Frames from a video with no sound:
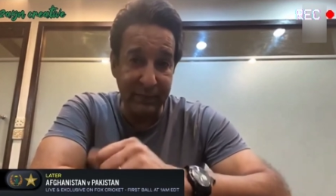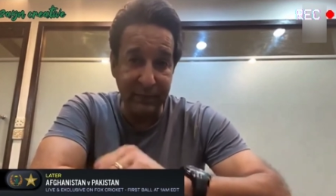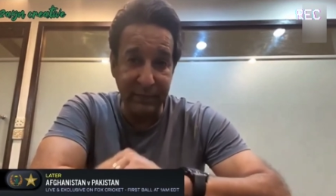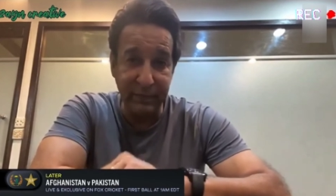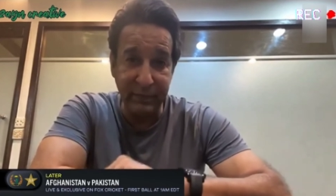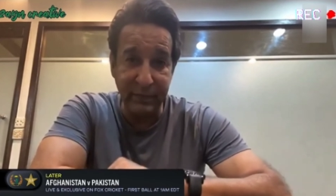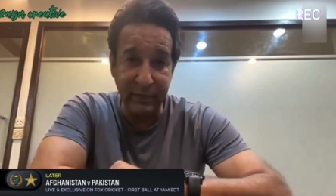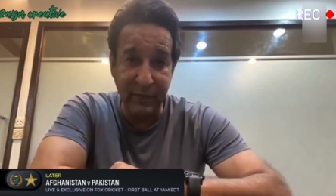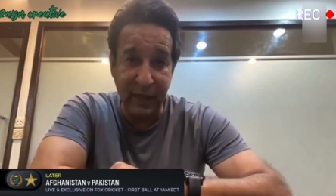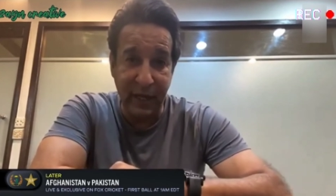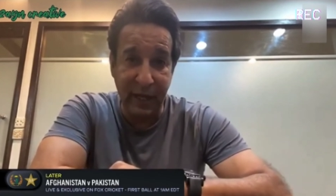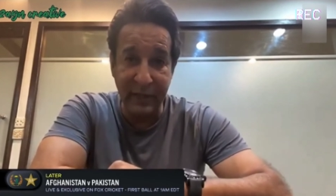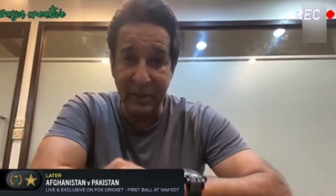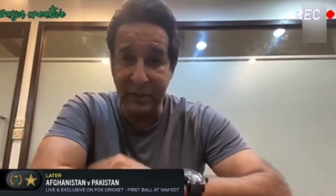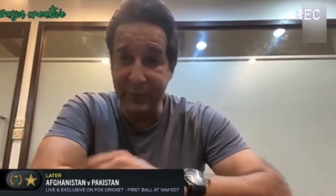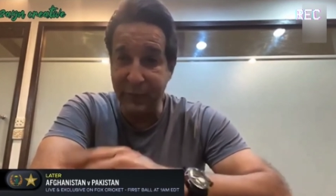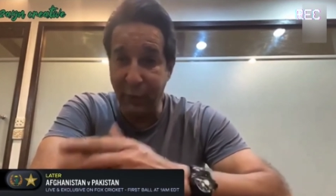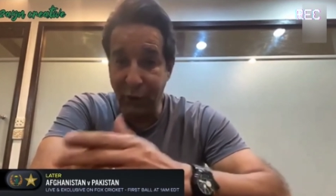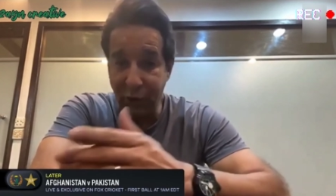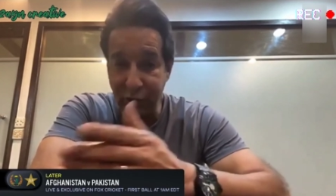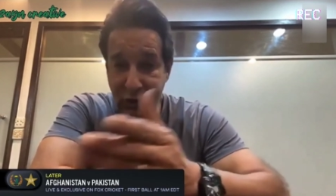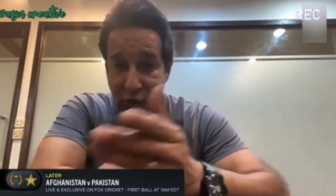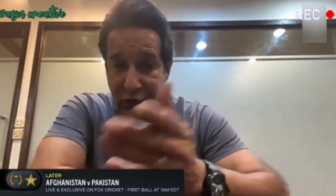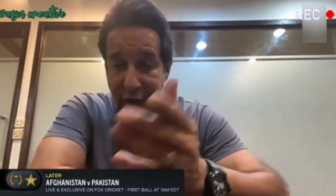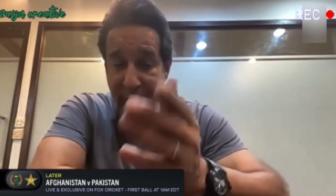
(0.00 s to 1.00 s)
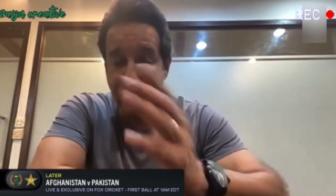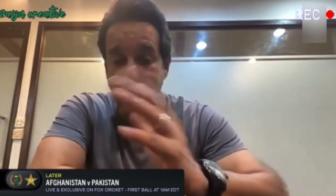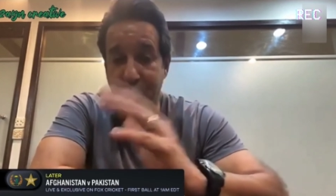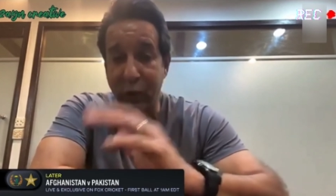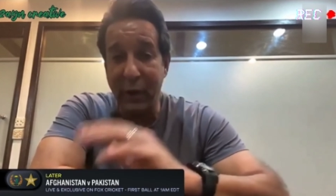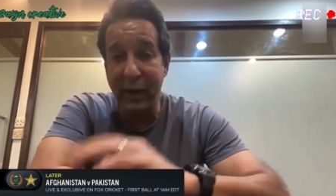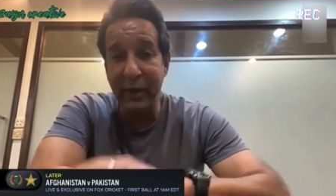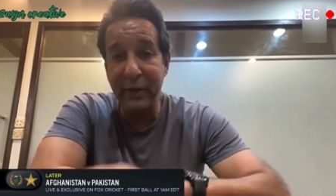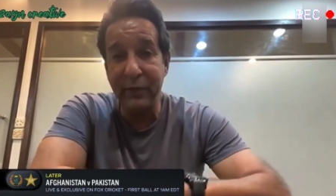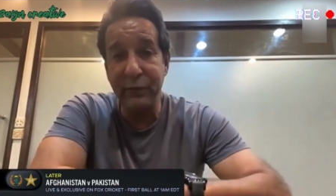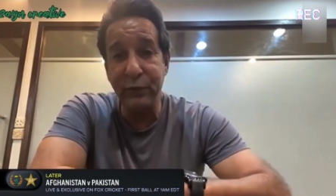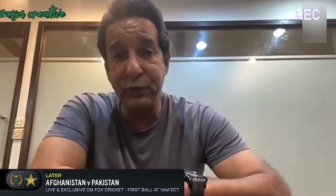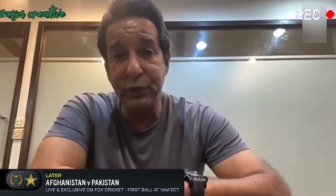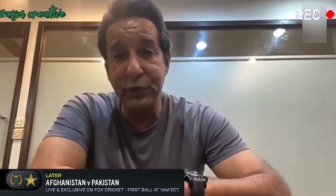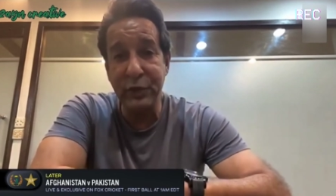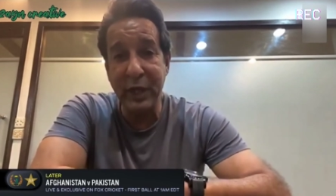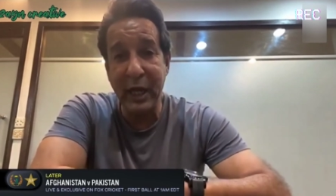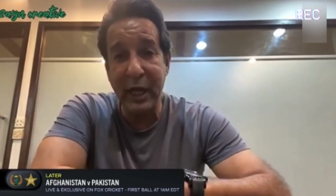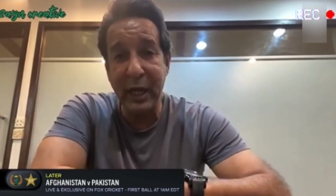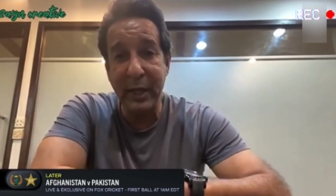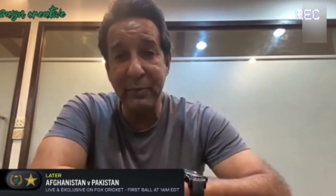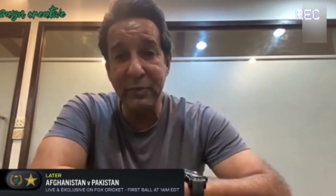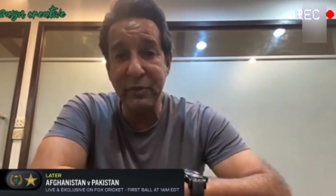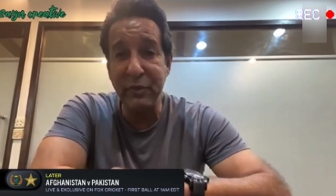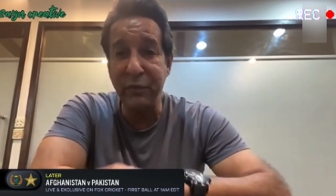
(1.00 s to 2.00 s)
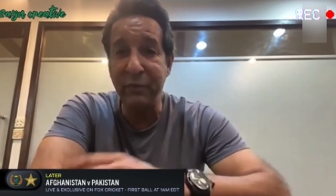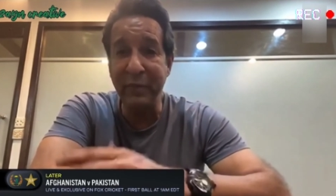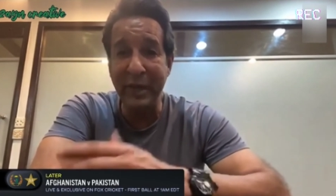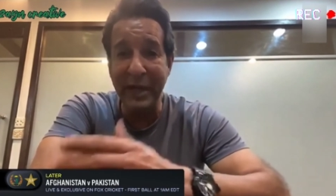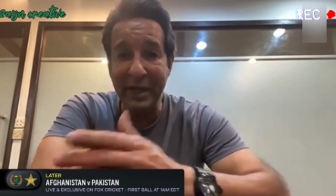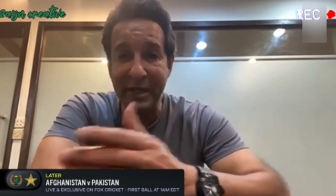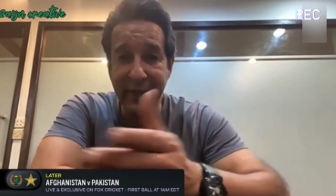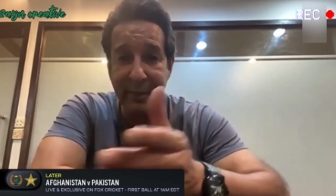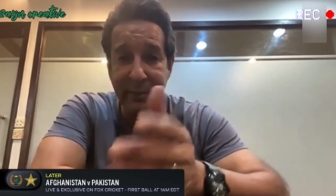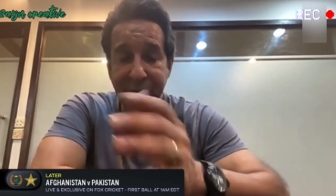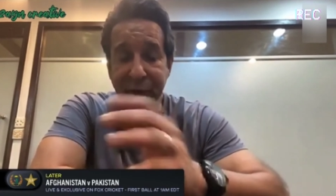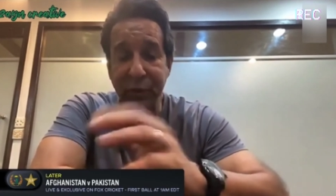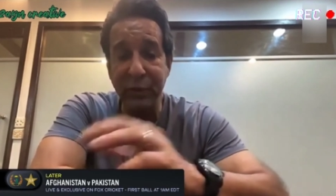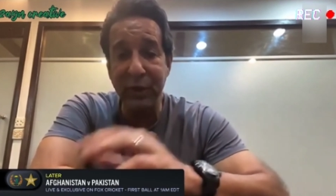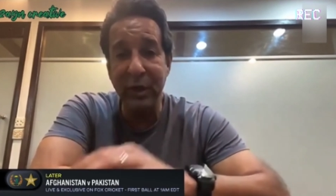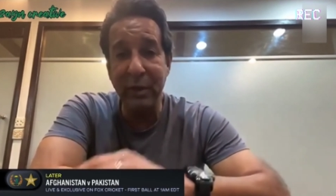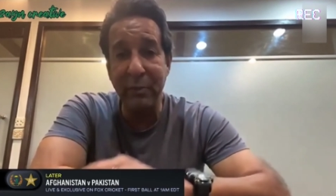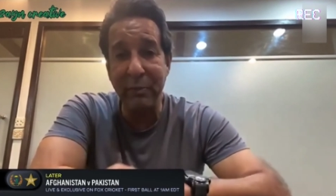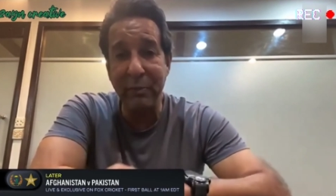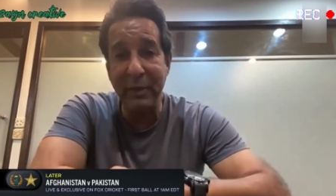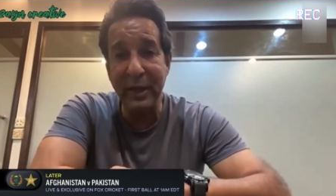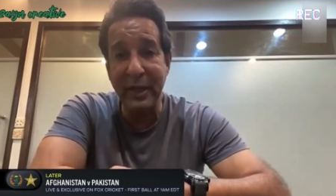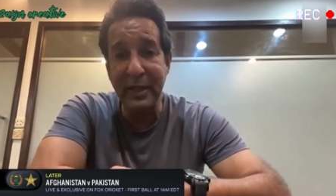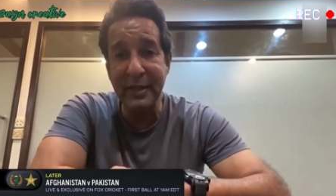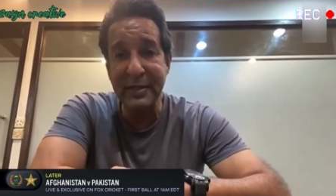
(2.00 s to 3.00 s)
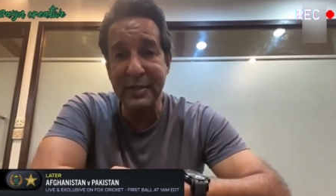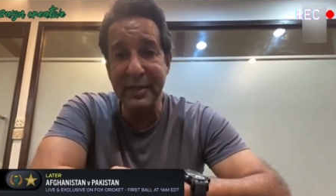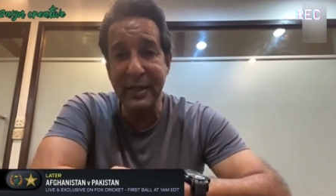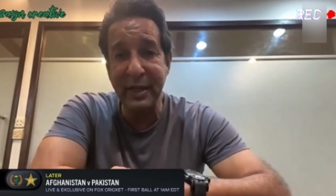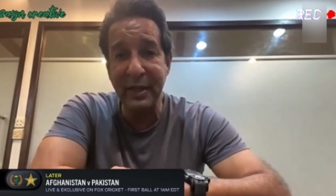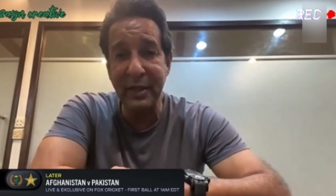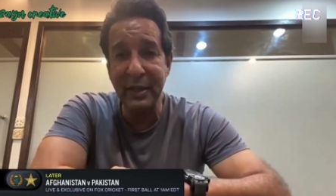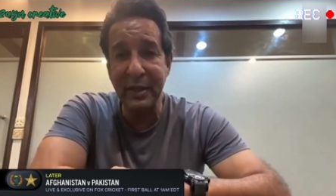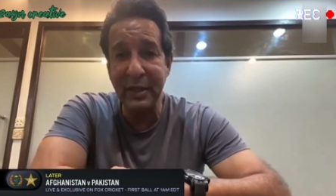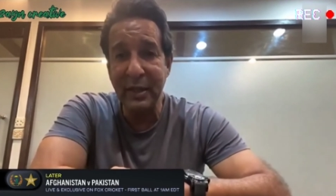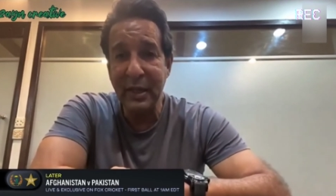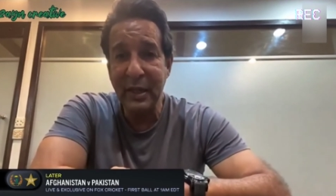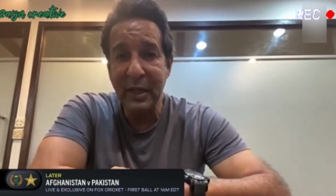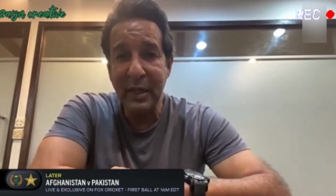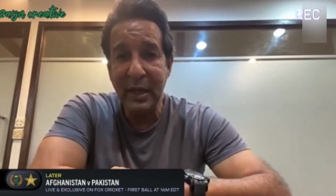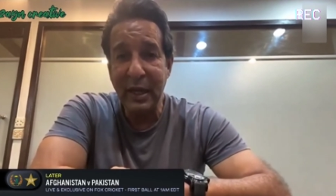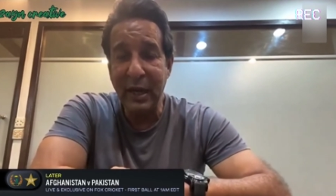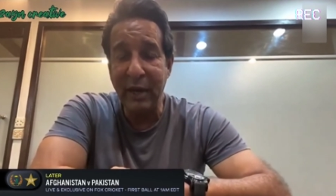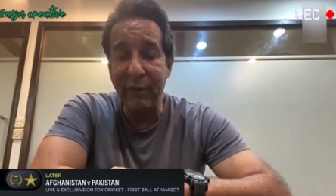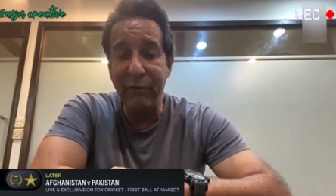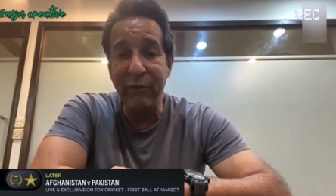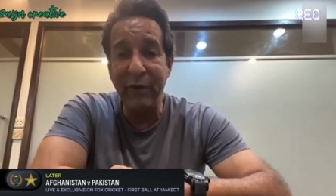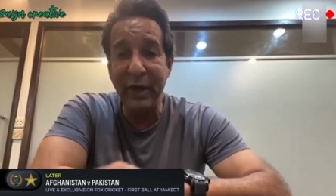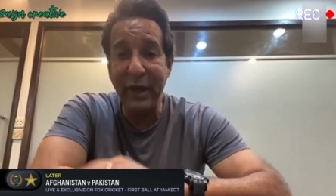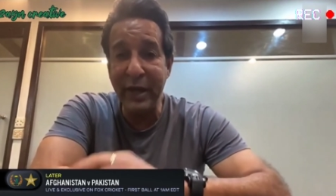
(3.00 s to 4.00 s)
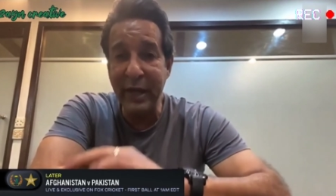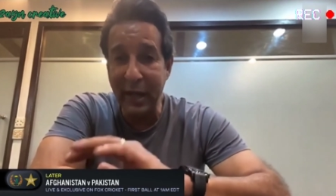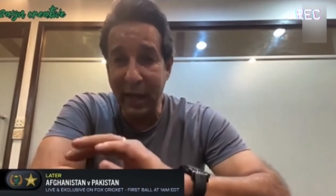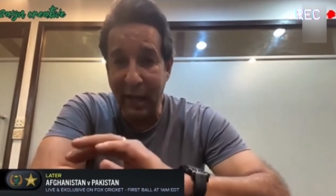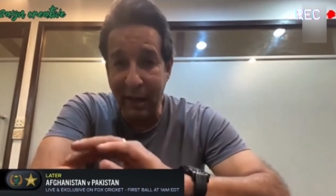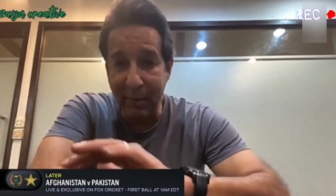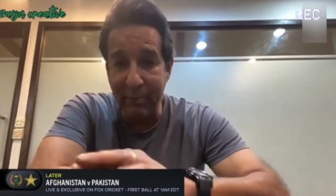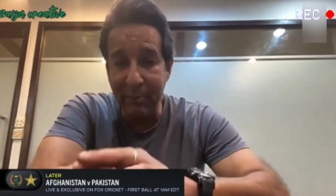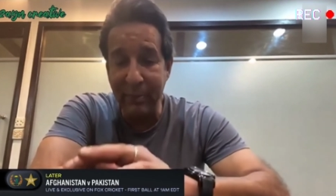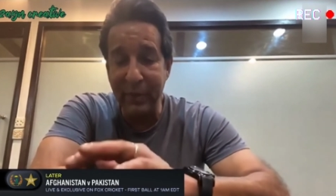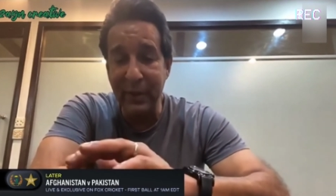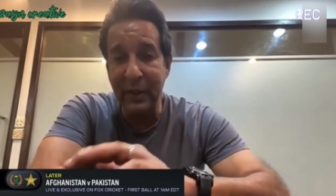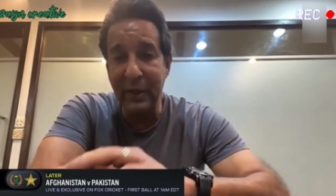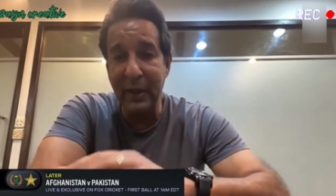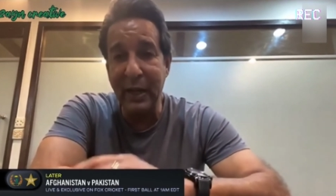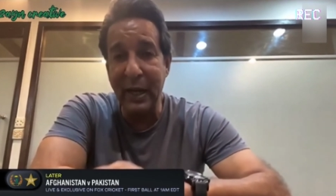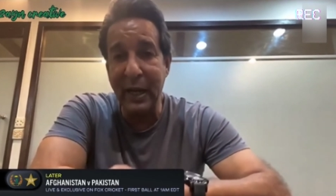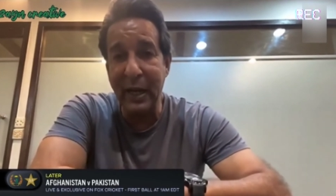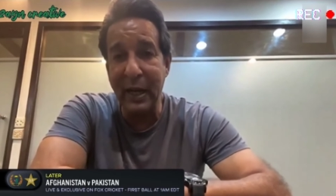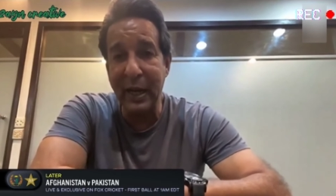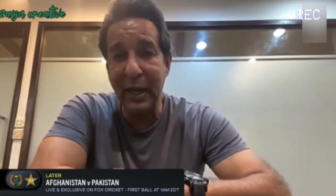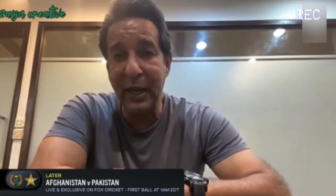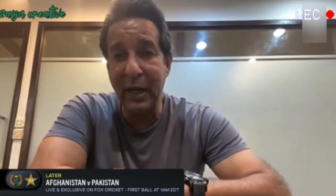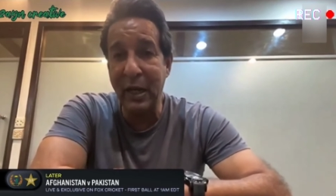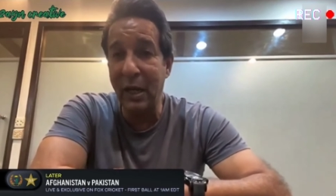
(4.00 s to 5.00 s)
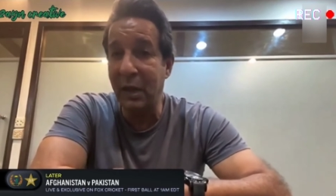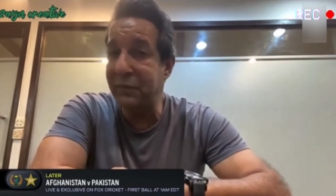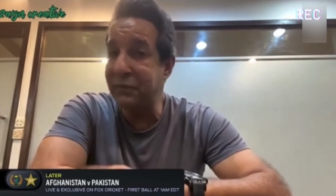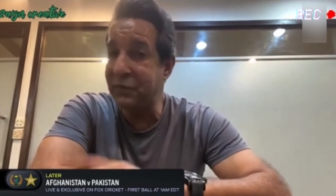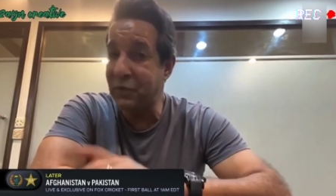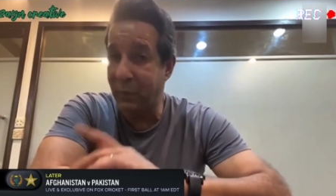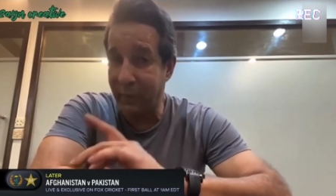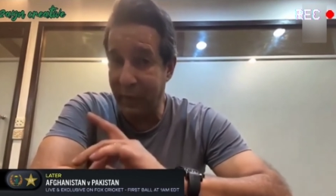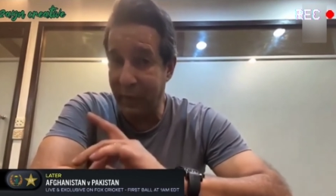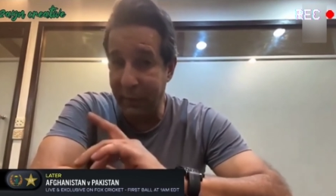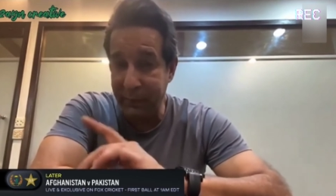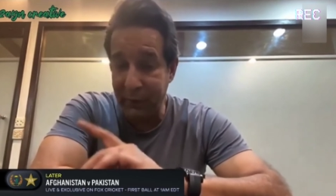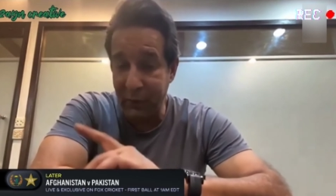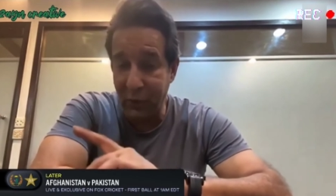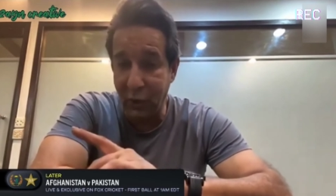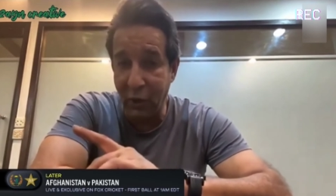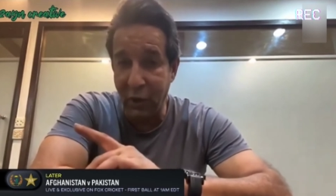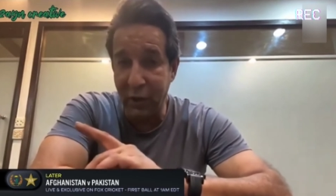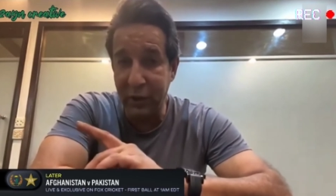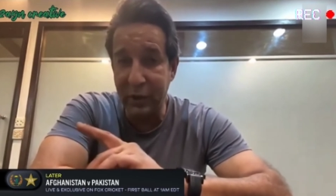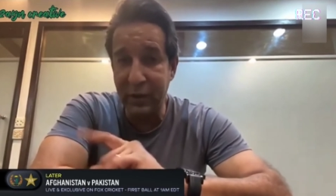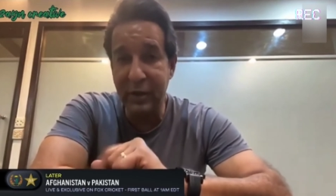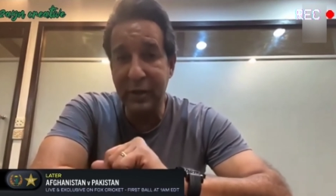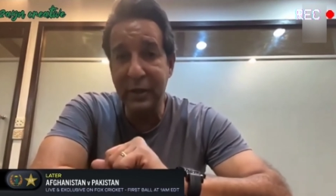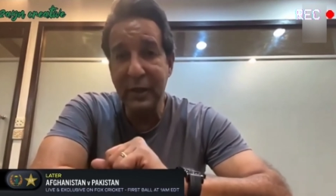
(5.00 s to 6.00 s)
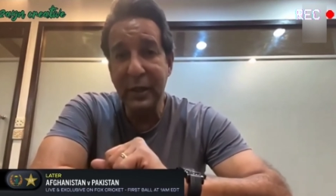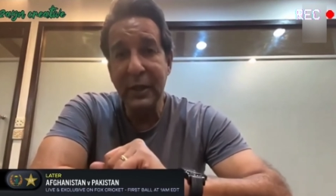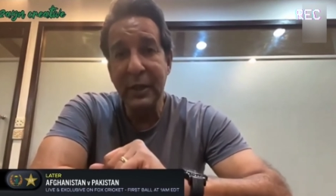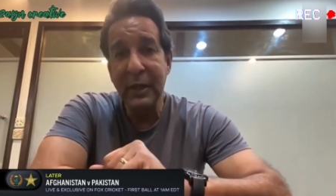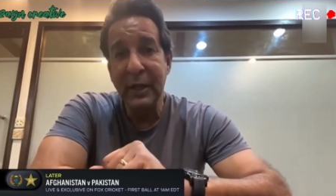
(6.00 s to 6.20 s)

I spoke to him quite a few times. We meet him during PSL, a very humble guy, comes from up north.